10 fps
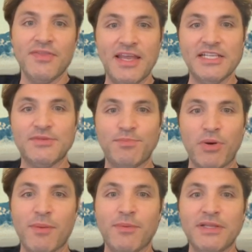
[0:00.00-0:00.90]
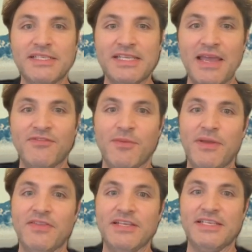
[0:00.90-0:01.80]
then it's probably safe to
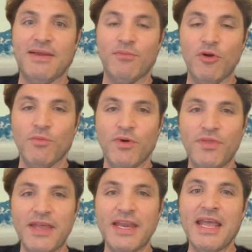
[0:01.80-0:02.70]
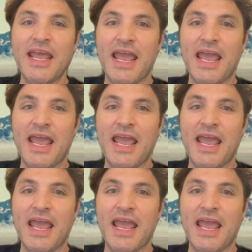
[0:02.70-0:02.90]
be in the same room with it,